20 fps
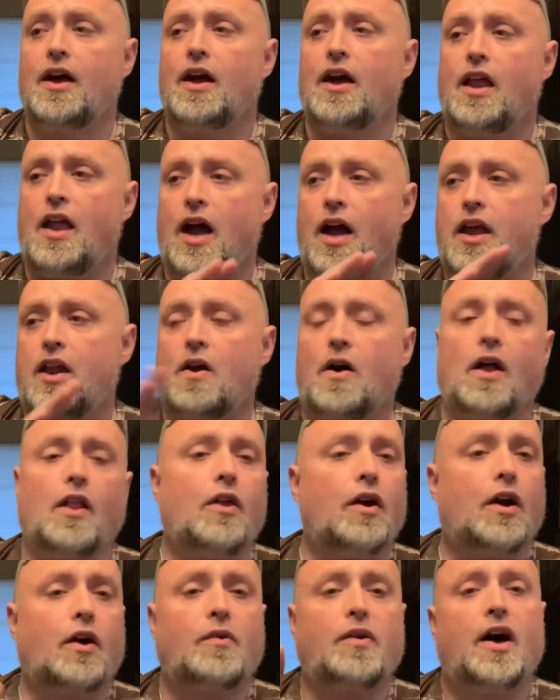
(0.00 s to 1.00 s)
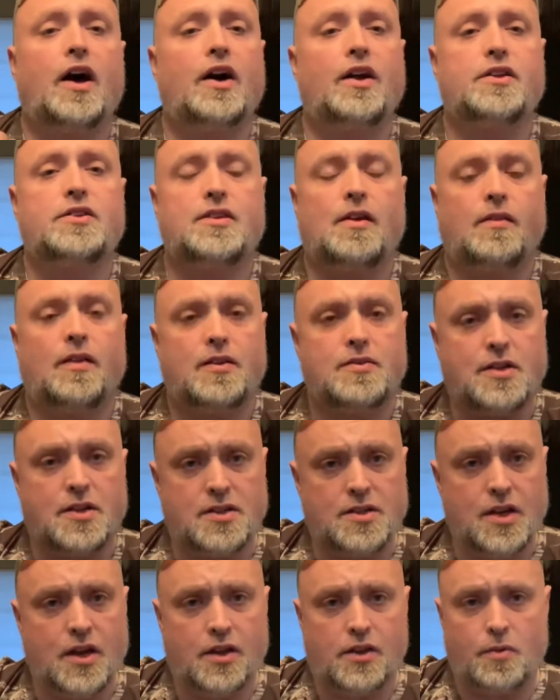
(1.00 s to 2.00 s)
I look around and sometimes I
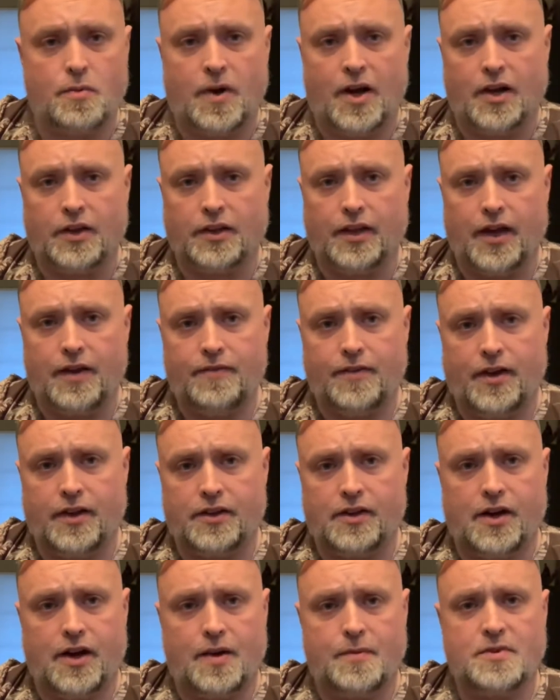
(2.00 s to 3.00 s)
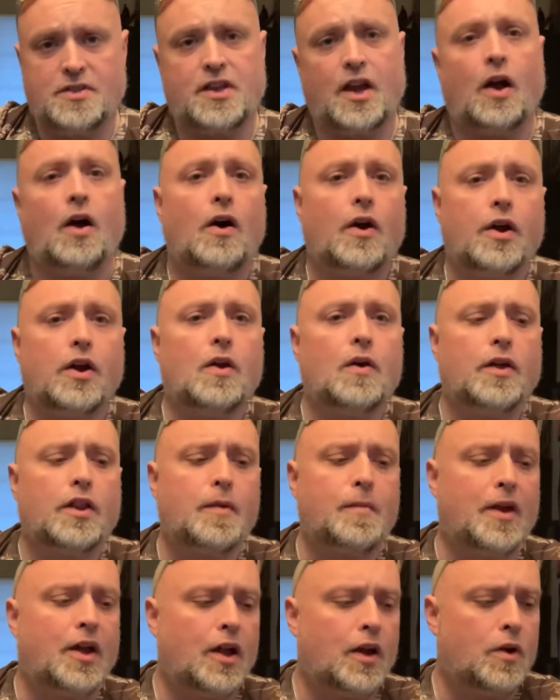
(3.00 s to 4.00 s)
see other wildlife out there and I'm just like, oh, you know what, that'd
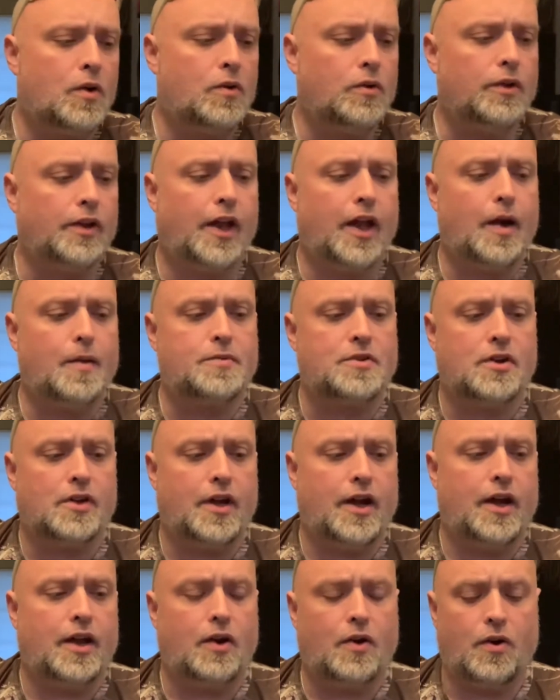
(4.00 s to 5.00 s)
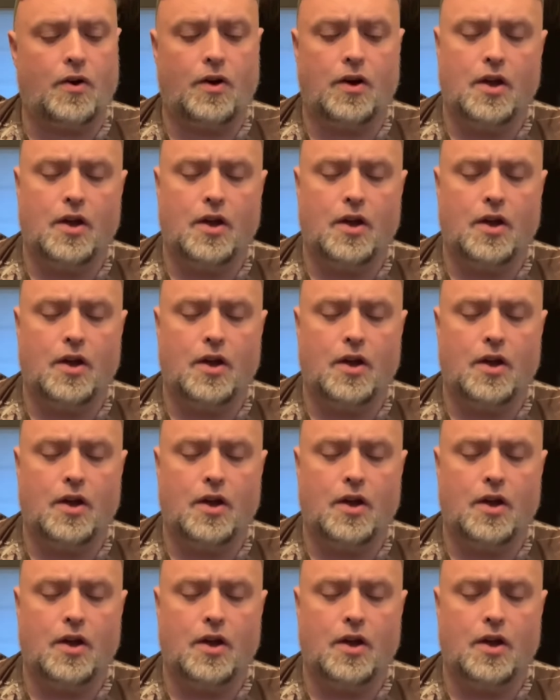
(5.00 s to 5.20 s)
be kind of cool to capture that, or